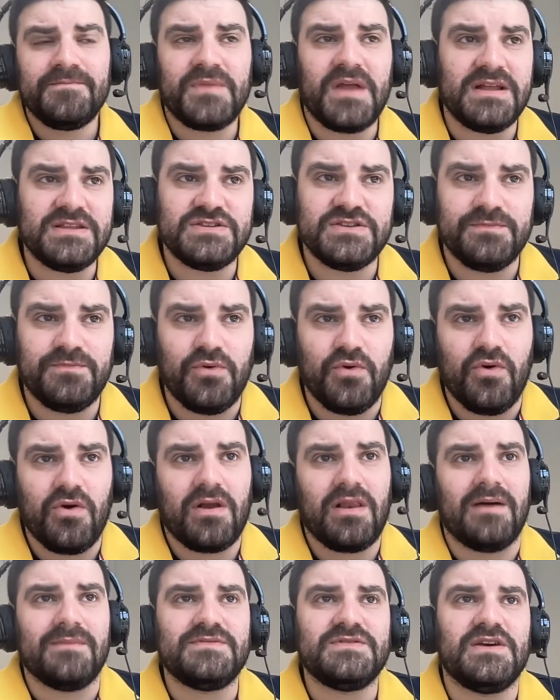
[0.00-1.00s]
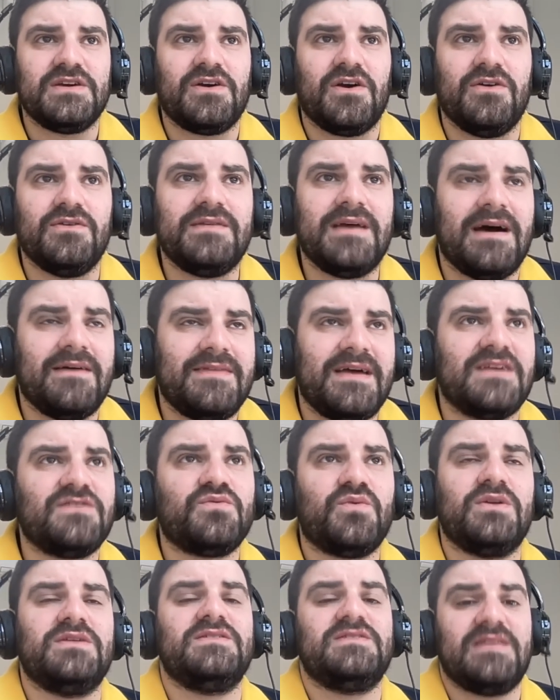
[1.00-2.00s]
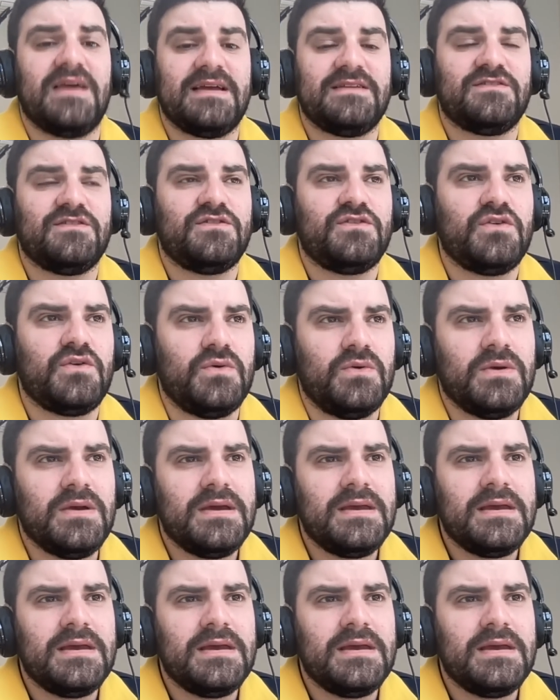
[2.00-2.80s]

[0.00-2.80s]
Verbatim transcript: and support clubs that go down. That's what it's there to do.